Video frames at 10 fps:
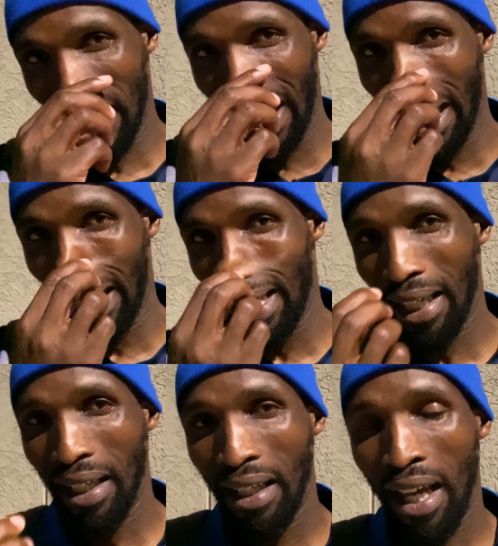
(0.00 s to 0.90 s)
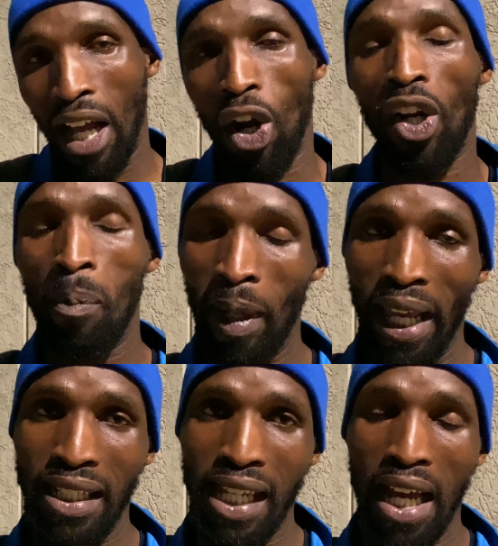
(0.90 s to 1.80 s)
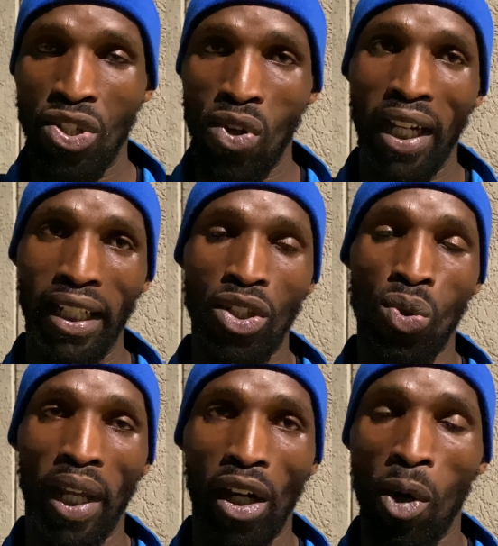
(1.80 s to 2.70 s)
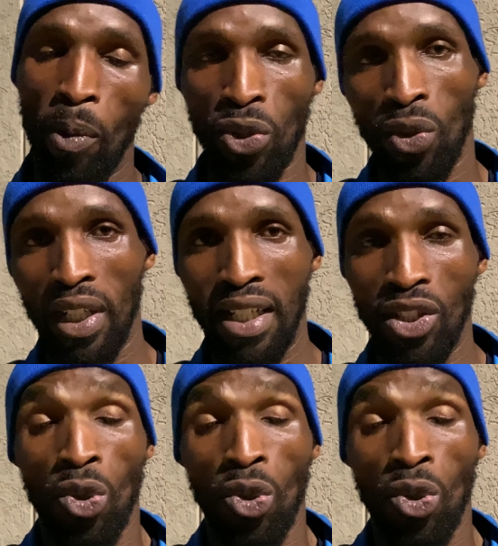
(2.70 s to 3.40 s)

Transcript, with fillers: the a lot of players are struggling to get opportunities.